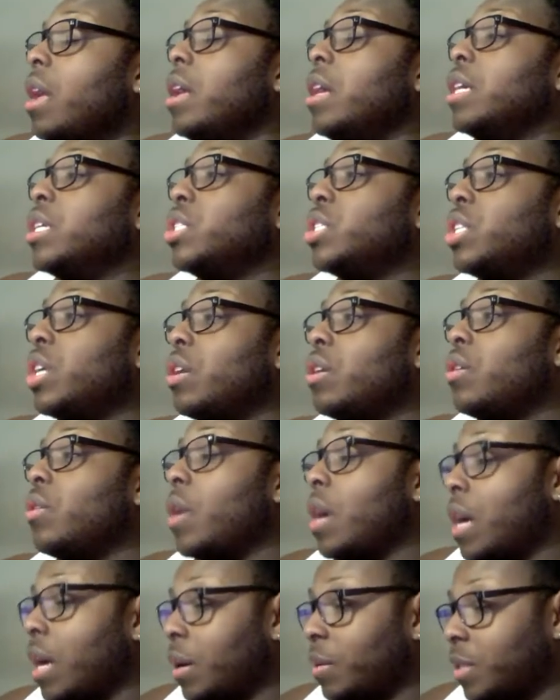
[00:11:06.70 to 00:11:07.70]
So,
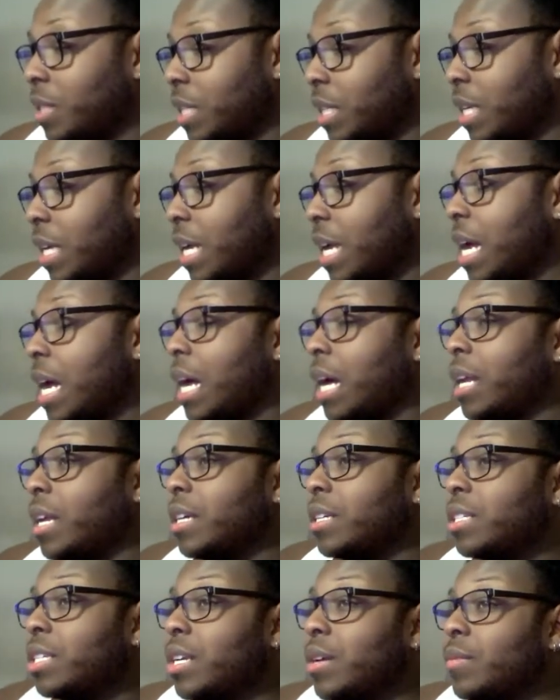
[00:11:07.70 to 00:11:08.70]

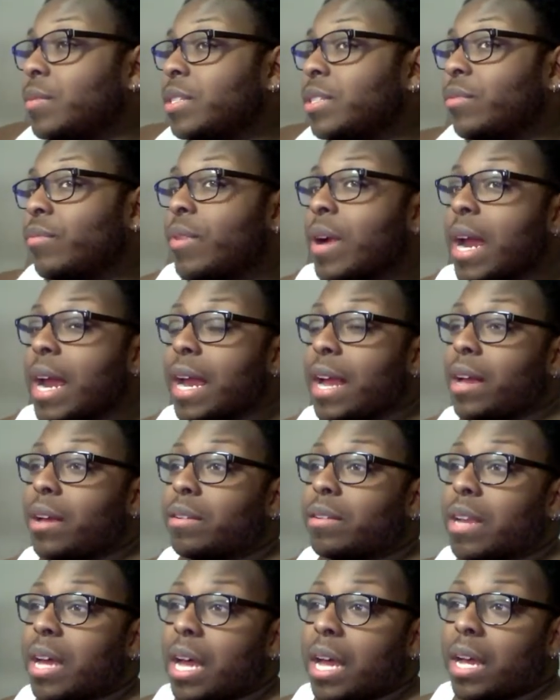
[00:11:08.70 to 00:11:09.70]
Sukiyana, she was
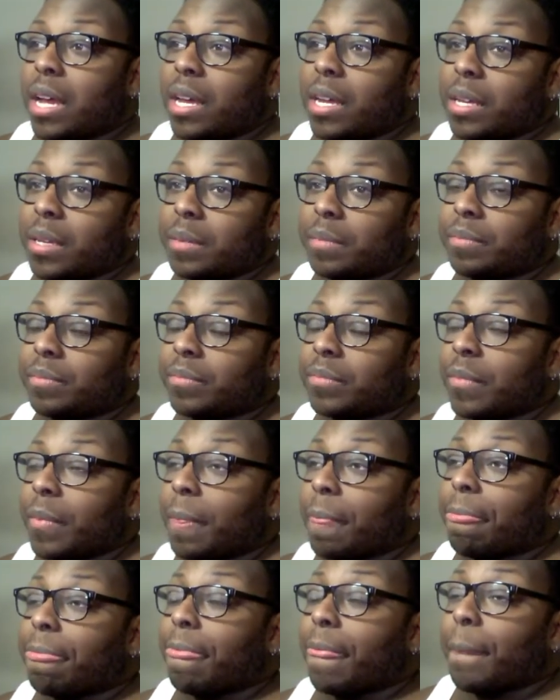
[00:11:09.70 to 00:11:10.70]
around.
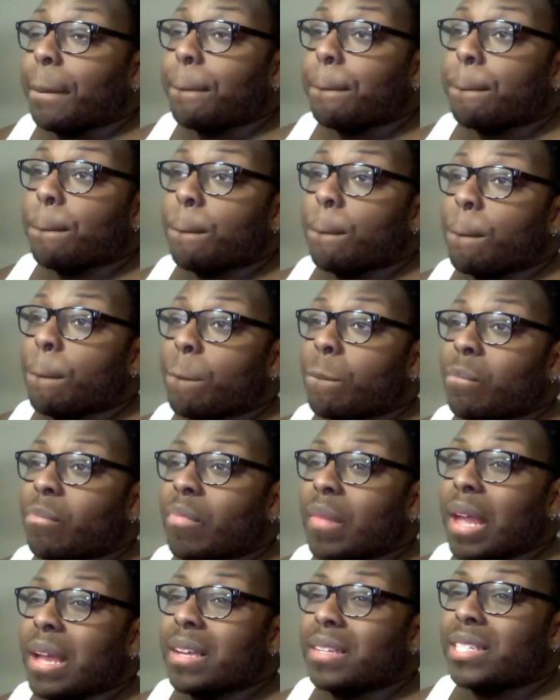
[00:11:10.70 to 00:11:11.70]

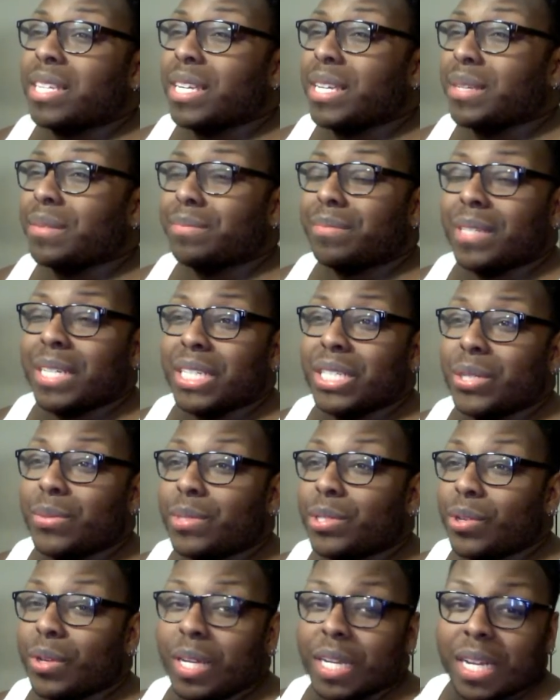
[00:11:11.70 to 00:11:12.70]
She
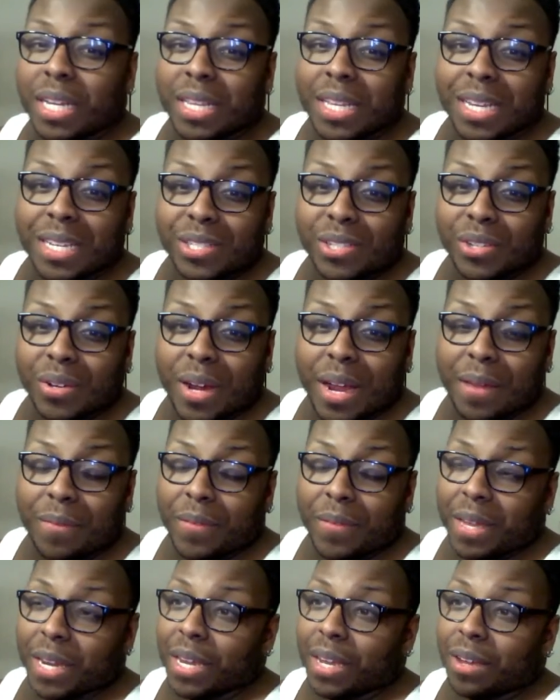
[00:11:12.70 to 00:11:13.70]
was doing another Instagram
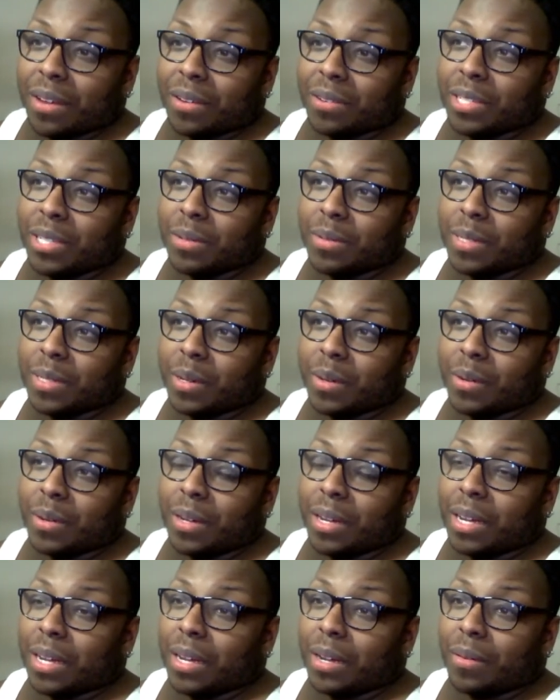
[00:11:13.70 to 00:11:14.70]
video. She was
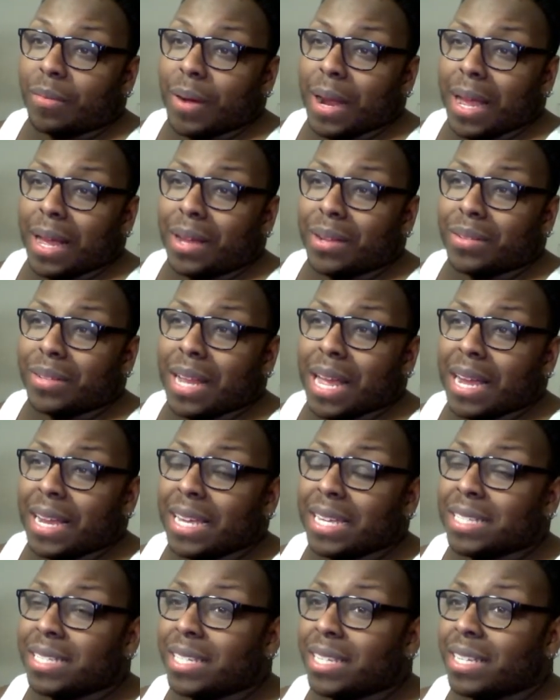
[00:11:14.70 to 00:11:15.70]
around, I
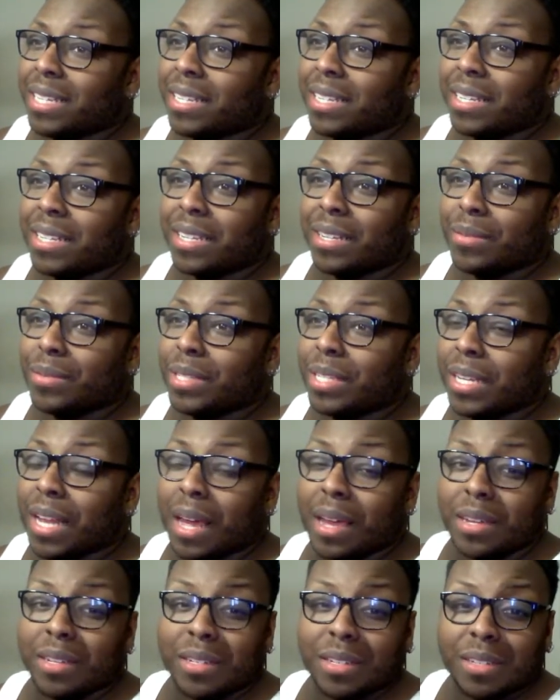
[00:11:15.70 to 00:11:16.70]
guess, it was
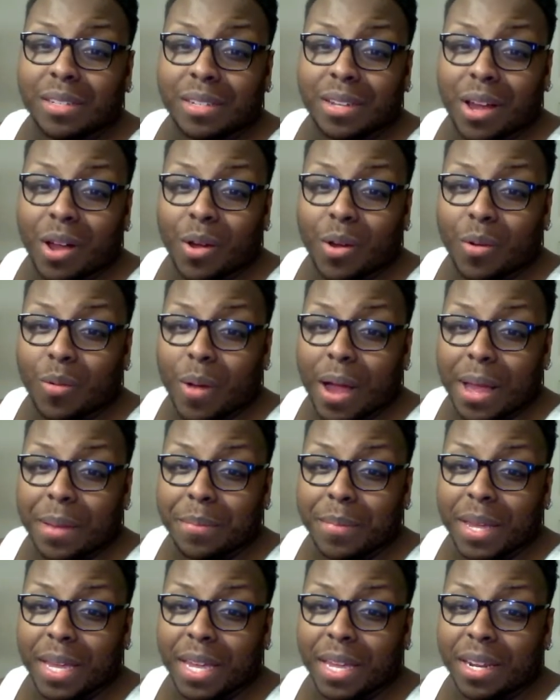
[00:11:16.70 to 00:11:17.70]
like old white
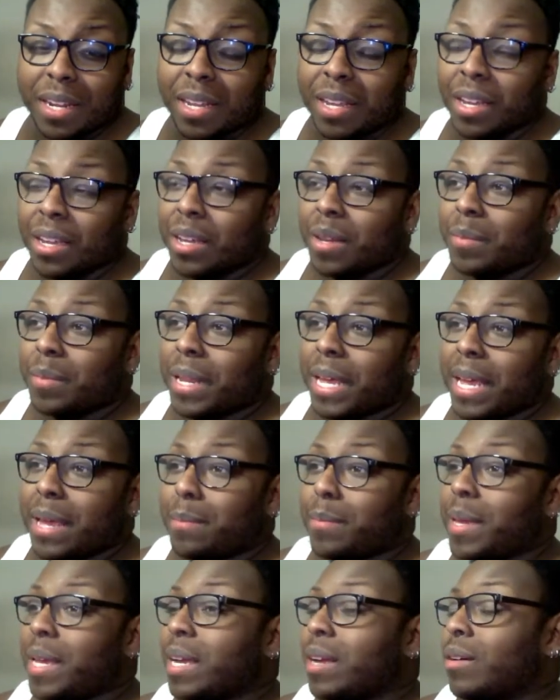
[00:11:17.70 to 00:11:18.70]
men
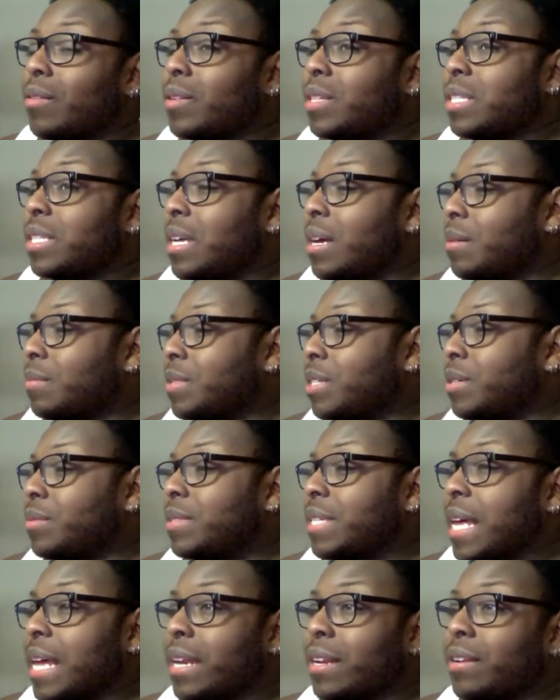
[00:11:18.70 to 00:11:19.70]
playing bingo or something. She
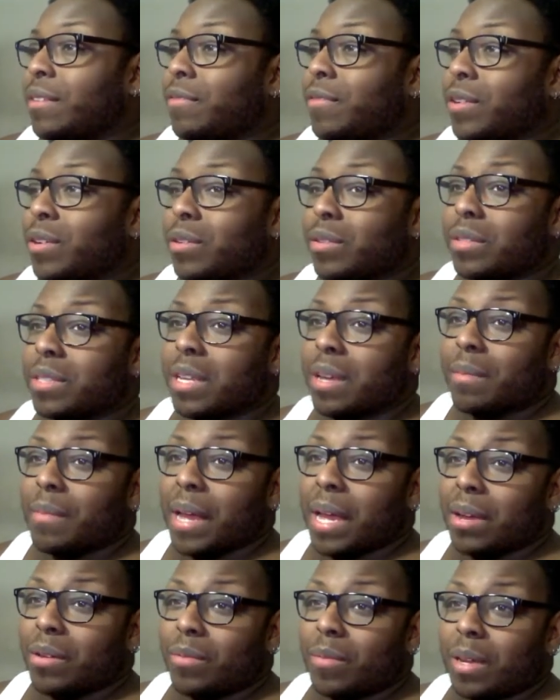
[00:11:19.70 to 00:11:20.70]
was acting a fool, talking
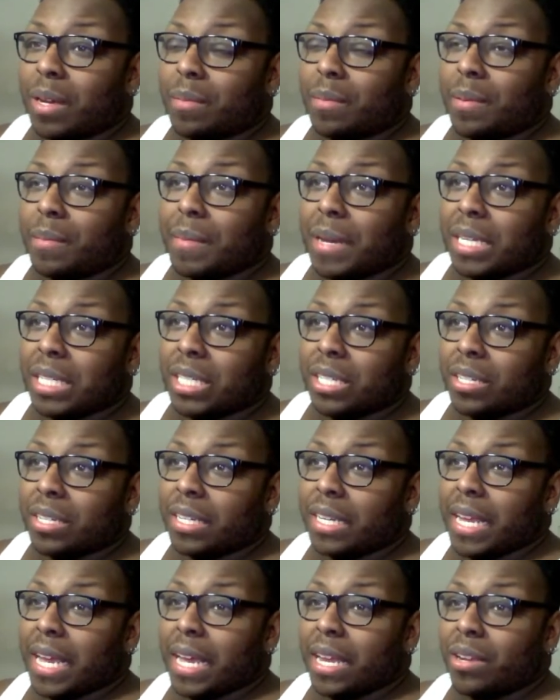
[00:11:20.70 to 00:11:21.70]
about who want to be my
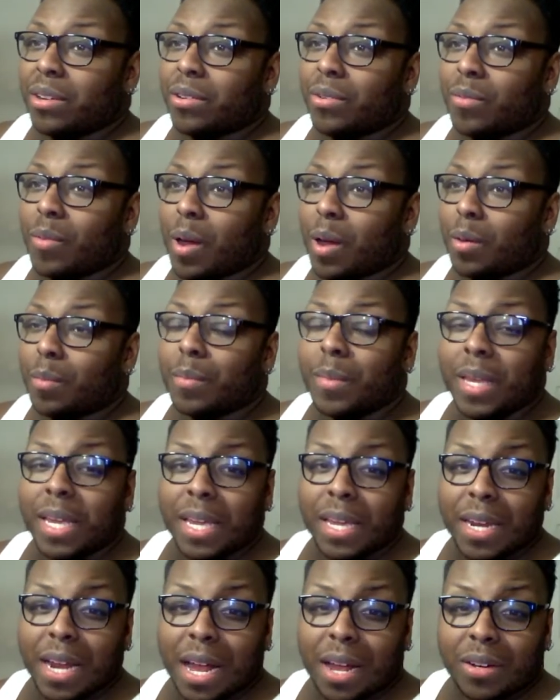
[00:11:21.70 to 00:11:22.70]
sugar daddy, who want
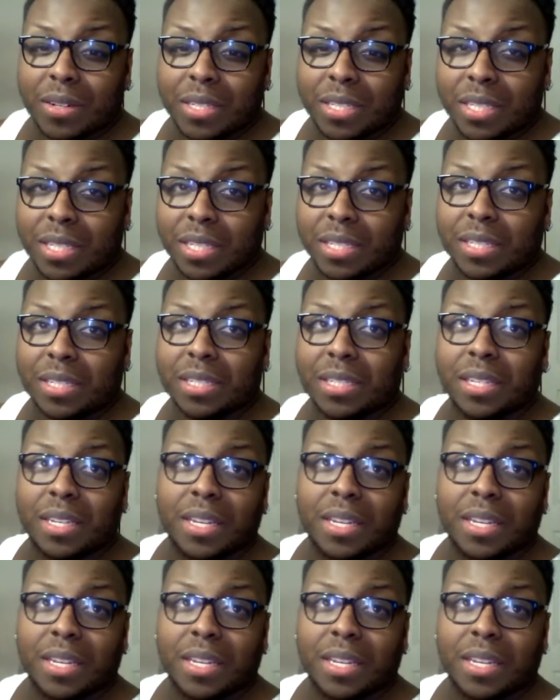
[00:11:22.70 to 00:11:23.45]
me, and all this just...